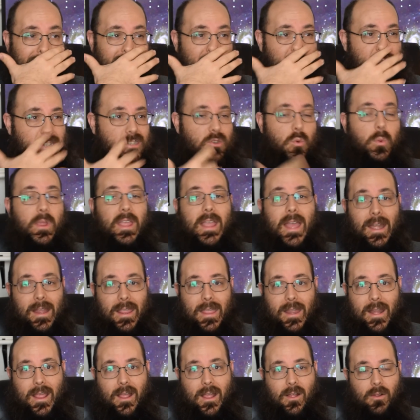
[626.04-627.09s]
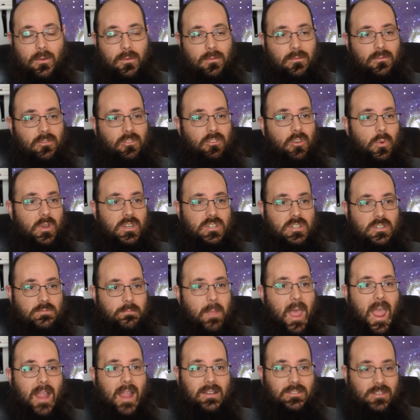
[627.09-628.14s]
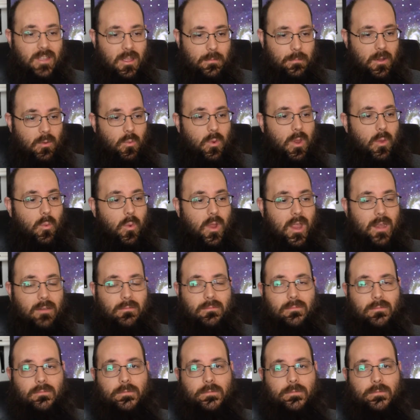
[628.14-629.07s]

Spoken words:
so we got to get out. So we just packed up and we went.